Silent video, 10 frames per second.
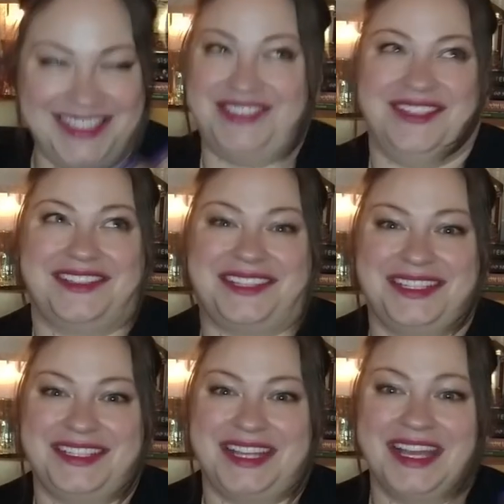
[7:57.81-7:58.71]
It's just
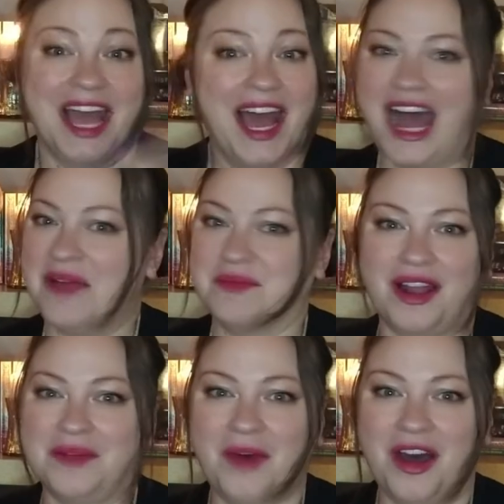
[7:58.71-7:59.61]
this thing. I'm
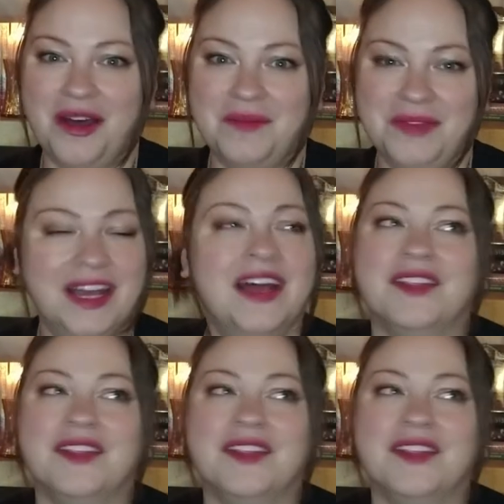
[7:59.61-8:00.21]
not a mom.